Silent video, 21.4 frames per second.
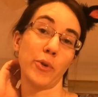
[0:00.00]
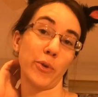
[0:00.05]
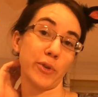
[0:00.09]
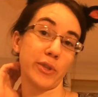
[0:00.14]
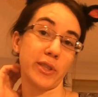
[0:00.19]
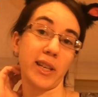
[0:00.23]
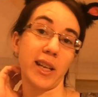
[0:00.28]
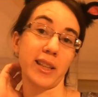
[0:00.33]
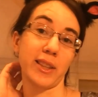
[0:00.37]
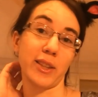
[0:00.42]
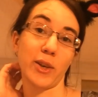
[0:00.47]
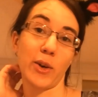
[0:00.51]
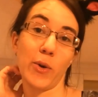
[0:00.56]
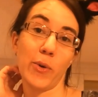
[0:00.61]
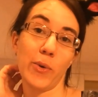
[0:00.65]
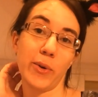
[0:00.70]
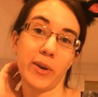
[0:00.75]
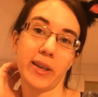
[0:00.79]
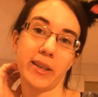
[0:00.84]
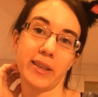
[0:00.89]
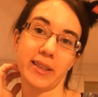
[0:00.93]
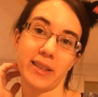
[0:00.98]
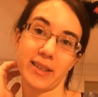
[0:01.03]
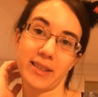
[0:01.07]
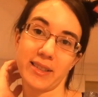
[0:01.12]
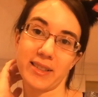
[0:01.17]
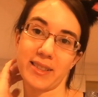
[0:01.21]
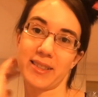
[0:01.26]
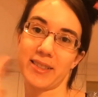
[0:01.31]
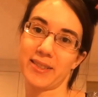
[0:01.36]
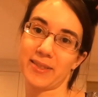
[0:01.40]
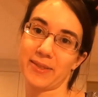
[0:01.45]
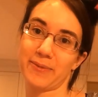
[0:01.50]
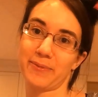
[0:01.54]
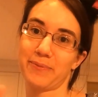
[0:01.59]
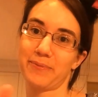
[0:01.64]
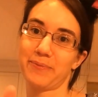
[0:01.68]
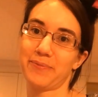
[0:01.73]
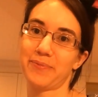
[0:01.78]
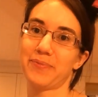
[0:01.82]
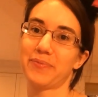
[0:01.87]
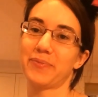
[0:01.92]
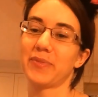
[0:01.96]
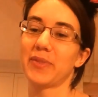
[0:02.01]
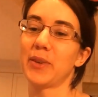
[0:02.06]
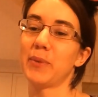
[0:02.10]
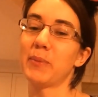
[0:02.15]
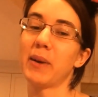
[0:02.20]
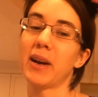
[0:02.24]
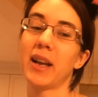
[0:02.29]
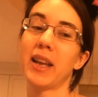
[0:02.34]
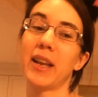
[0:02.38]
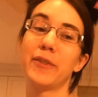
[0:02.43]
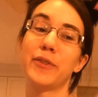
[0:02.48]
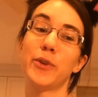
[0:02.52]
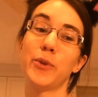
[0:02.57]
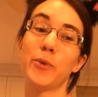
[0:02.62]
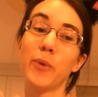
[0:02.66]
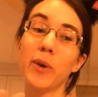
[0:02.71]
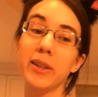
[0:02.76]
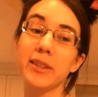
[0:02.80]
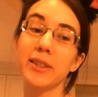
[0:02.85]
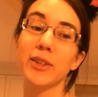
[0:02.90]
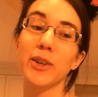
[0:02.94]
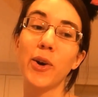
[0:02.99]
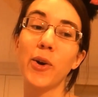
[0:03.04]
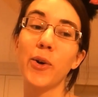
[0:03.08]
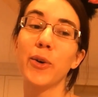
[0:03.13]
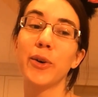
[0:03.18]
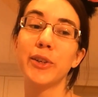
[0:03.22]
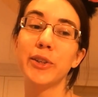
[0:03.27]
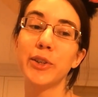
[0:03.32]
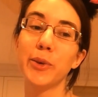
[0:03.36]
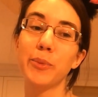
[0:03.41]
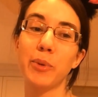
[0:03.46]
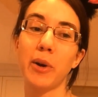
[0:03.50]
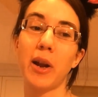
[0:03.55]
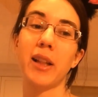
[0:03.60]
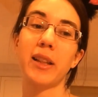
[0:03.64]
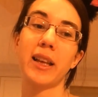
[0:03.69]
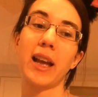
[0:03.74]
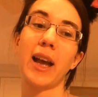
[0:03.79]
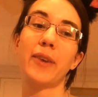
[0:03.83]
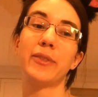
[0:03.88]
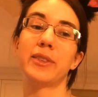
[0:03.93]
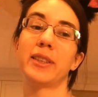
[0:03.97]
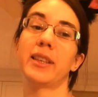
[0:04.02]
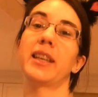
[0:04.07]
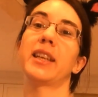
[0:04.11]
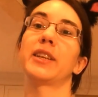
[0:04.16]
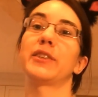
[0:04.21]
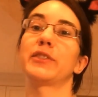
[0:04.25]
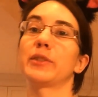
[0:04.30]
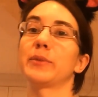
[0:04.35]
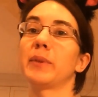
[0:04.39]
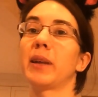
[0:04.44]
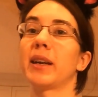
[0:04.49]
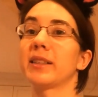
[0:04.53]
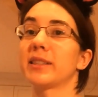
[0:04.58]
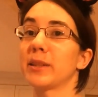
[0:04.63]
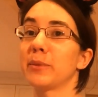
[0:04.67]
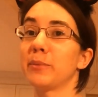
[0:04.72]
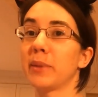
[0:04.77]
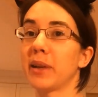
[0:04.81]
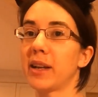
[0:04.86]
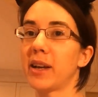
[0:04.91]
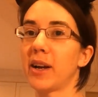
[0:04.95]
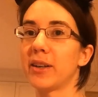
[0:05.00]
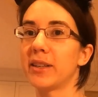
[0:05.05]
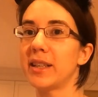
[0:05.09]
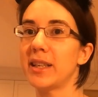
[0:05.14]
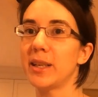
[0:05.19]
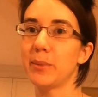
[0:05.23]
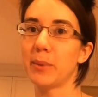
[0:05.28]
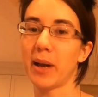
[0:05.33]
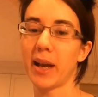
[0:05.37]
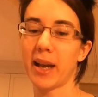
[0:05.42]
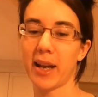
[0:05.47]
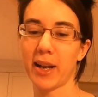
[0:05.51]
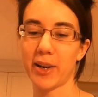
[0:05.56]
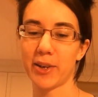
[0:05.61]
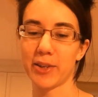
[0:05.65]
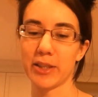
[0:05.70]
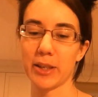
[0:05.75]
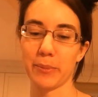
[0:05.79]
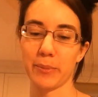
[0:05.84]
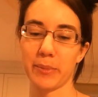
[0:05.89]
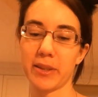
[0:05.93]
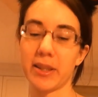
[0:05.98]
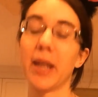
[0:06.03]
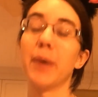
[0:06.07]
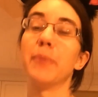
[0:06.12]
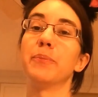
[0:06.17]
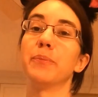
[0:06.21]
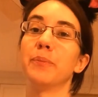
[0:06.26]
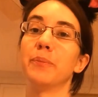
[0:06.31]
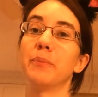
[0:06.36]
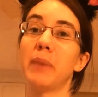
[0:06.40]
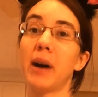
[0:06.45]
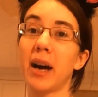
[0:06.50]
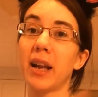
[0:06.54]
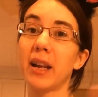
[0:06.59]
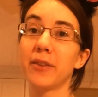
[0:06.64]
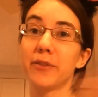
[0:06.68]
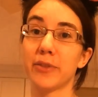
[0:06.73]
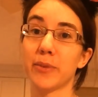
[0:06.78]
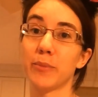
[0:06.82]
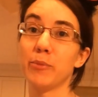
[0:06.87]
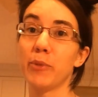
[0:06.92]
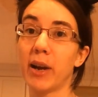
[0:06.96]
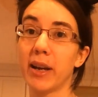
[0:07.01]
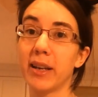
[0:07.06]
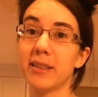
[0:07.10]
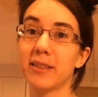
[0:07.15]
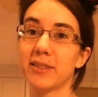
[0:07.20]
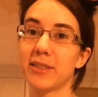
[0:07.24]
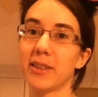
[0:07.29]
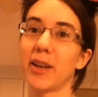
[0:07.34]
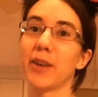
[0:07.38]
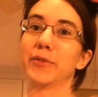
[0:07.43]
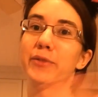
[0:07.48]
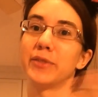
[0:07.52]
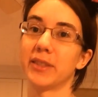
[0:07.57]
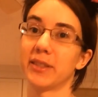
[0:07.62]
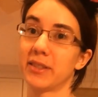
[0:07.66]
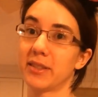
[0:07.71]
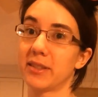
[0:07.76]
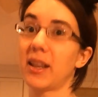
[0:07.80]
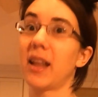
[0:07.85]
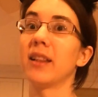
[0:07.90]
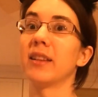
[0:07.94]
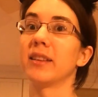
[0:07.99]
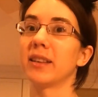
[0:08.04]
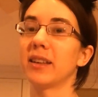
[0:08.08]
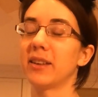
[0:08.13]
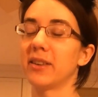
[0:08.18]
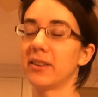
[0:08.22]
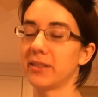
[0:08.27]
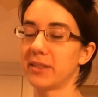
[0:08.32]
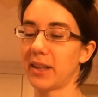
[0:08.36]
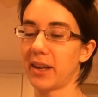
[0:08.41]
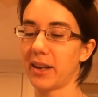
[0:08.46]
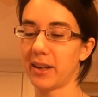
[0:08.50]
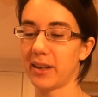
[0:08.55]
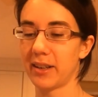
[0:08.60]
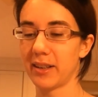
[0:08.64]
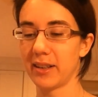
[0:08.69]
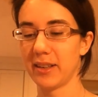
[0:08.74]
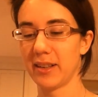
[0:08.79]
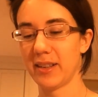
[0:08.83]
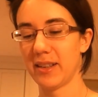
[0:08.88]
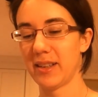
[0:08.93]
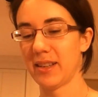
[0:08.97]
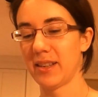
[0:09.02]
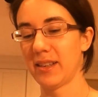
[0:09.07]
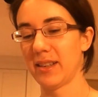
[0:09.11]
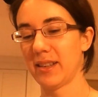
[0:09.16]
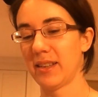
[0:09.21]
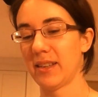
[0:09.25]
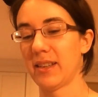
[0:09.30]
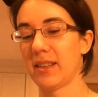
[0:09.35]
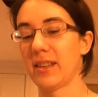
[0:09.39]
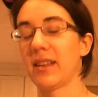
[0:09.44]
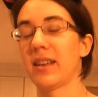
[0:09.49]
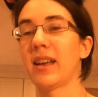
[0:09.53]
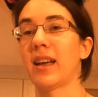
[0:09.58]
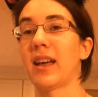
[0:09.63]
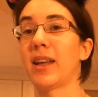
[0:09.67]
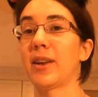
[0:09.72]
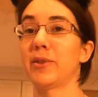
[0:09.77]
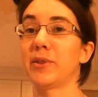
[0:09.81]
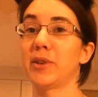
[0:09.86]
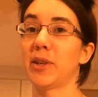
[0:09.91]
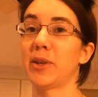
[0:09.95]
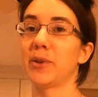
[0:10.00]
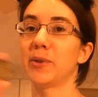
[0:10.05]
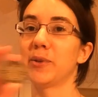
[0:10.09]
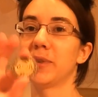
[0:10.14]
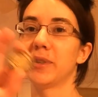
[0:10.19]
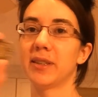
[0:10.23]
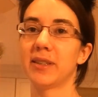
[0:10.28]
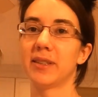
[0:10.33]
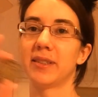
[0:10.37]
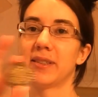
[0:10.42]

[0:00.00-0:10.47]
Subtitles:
course, get the coin. That's, you might, if you want the coin, you'll probably have to get it from like somebody on eBay or something that bought it from RightStuf and selling it on there. I don't know.